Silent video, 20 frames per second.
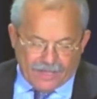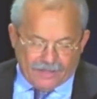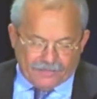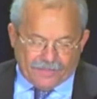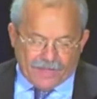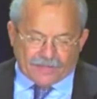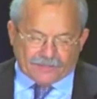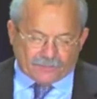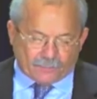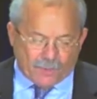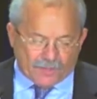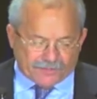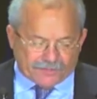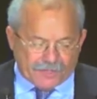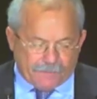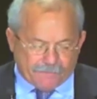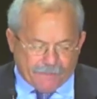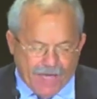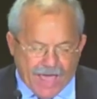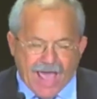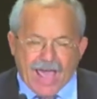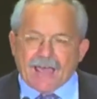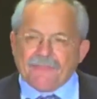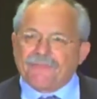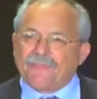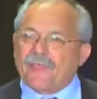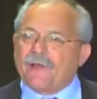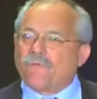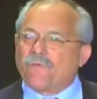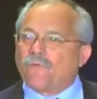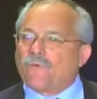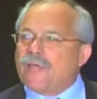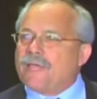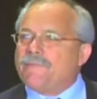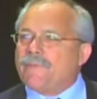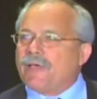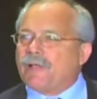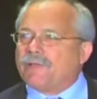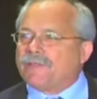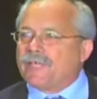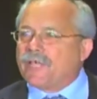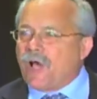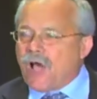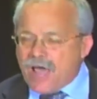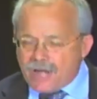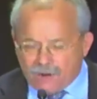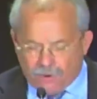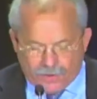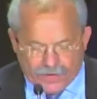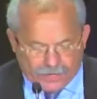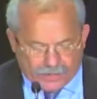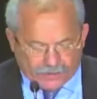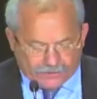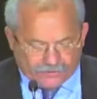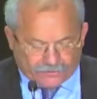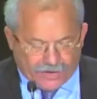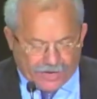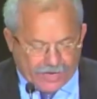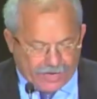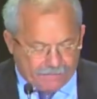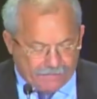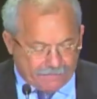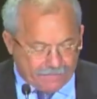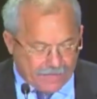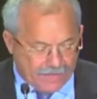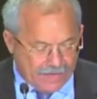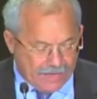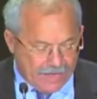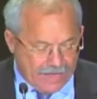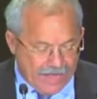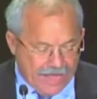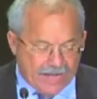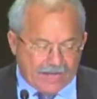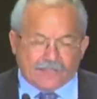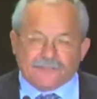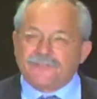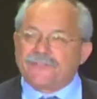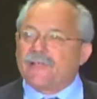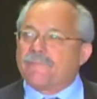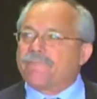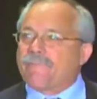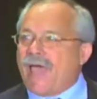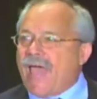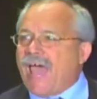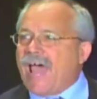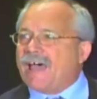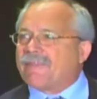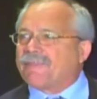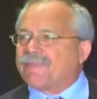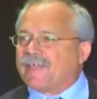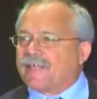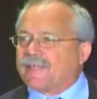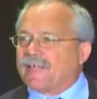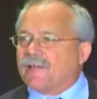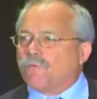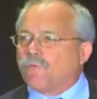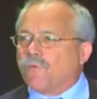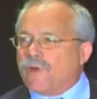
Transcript: This was the path that rebuilt the auto industry, and it's the path that can